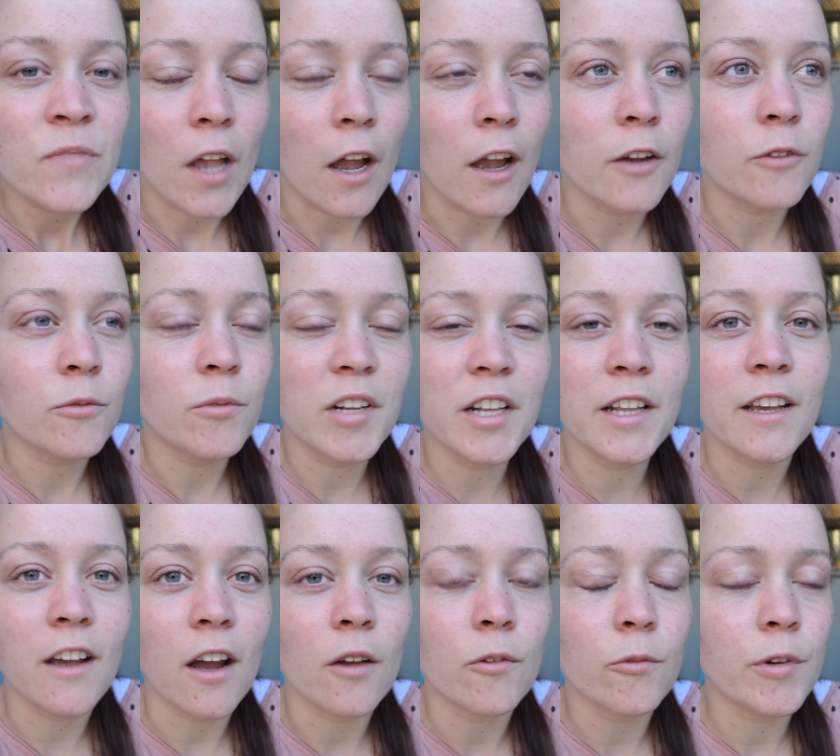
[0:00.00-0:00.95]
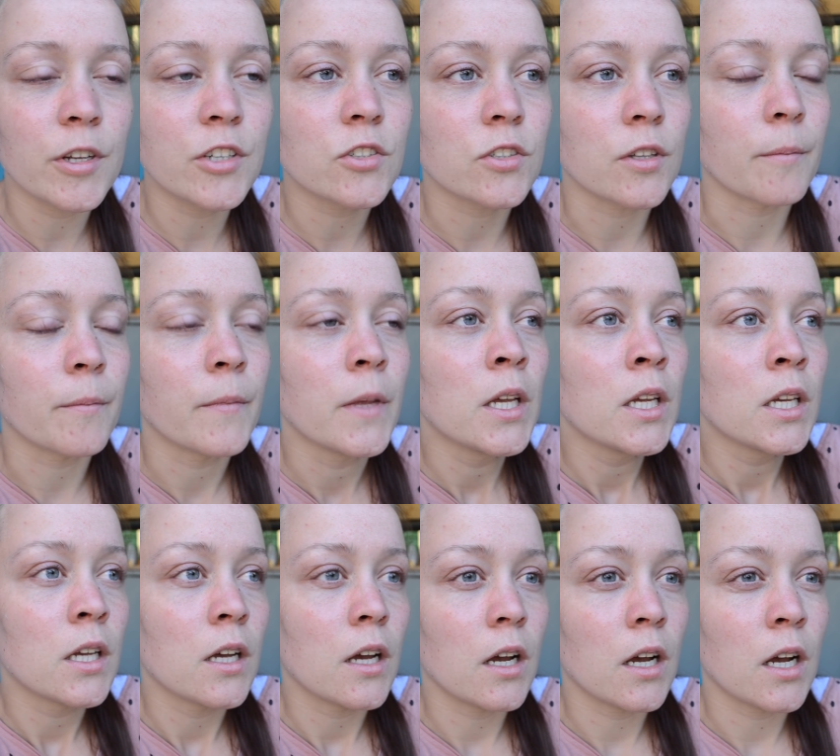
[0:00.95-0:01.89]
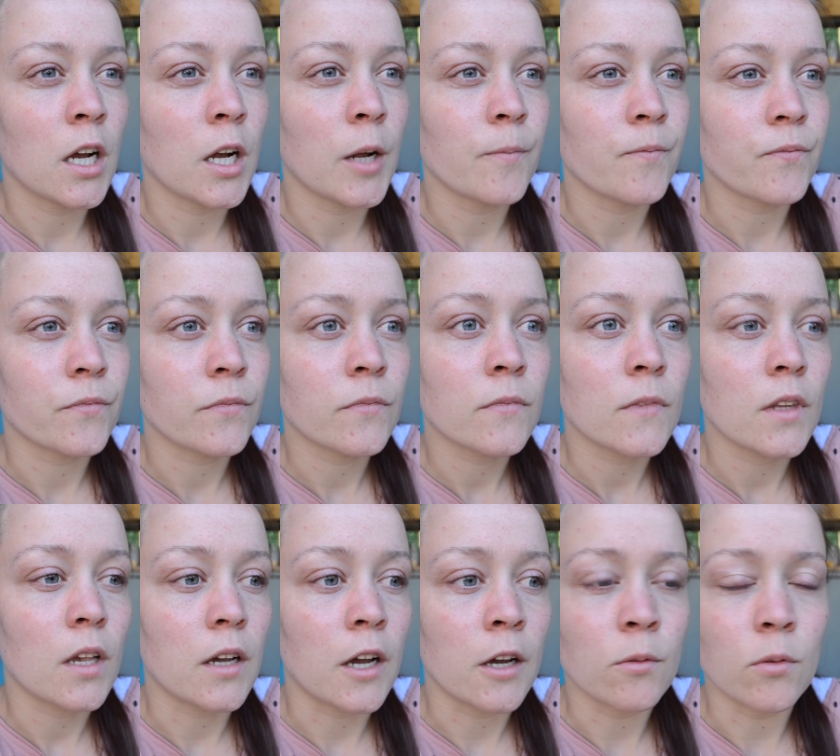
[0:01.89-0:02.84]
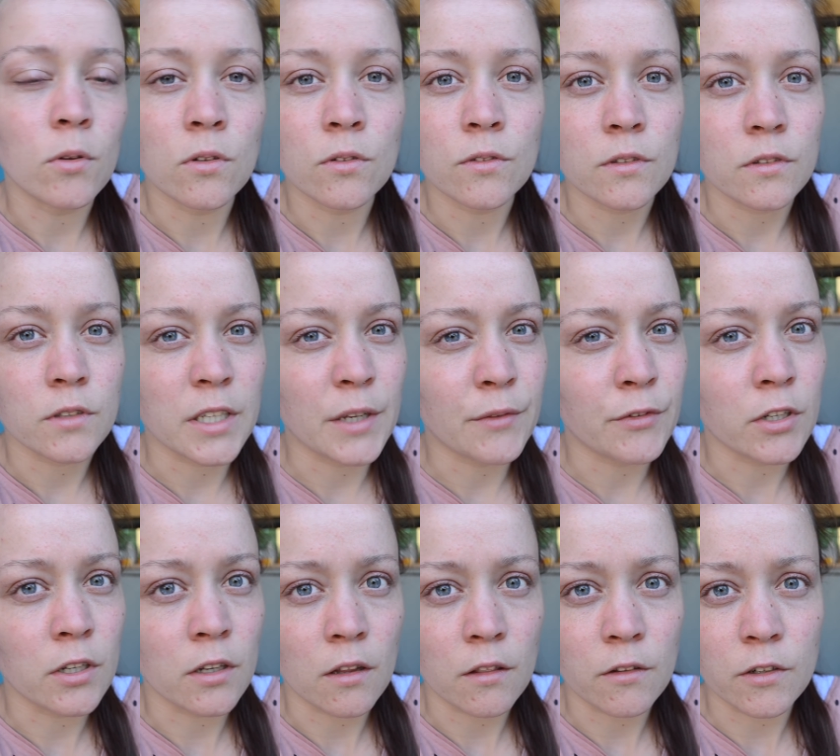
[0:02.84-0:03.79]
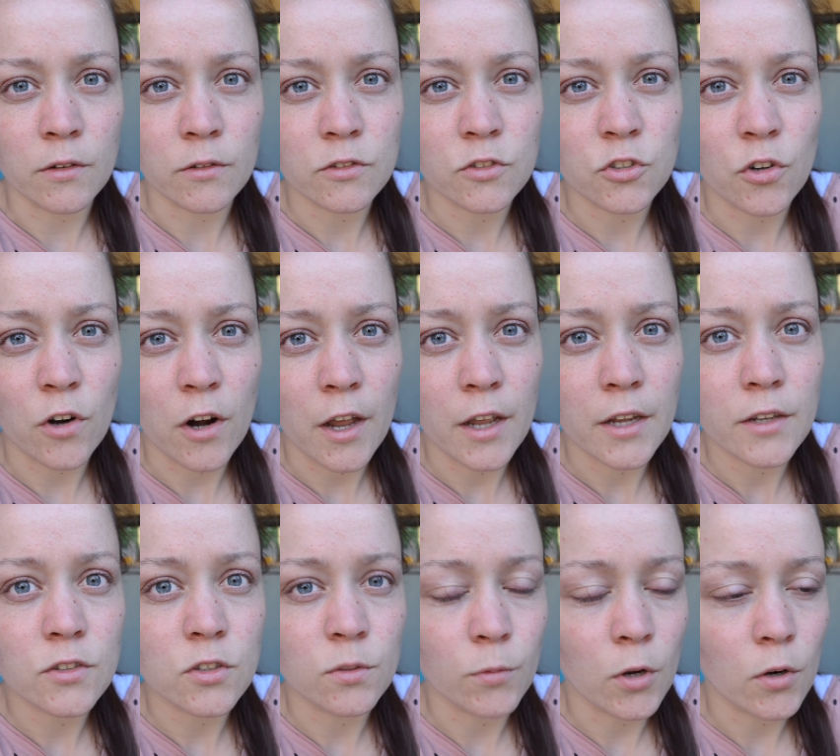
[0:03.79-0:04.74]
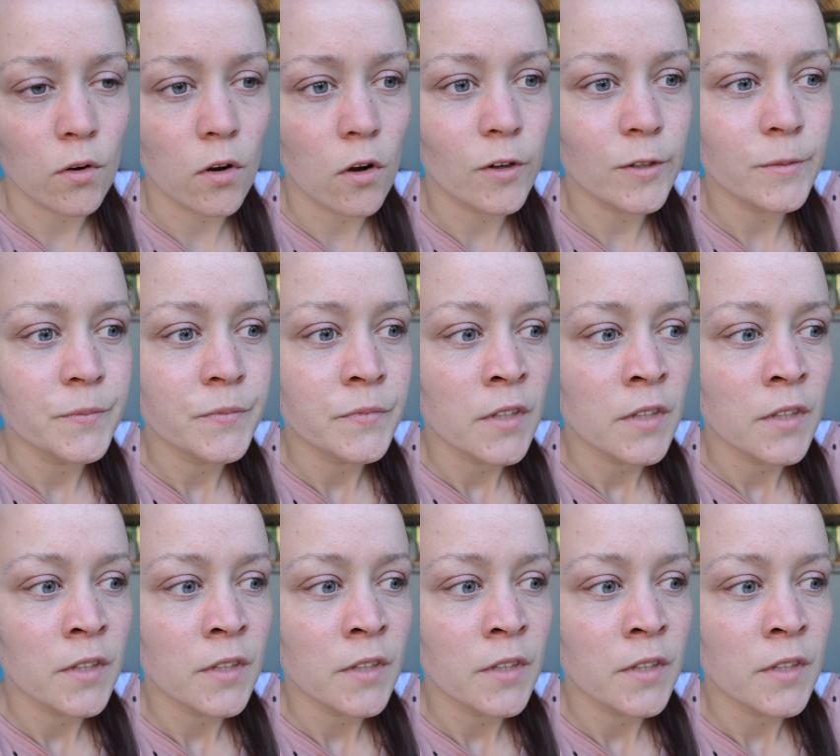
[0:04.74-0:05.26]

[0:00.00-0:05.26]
I really can't reach them. I will give it another try tomorrow.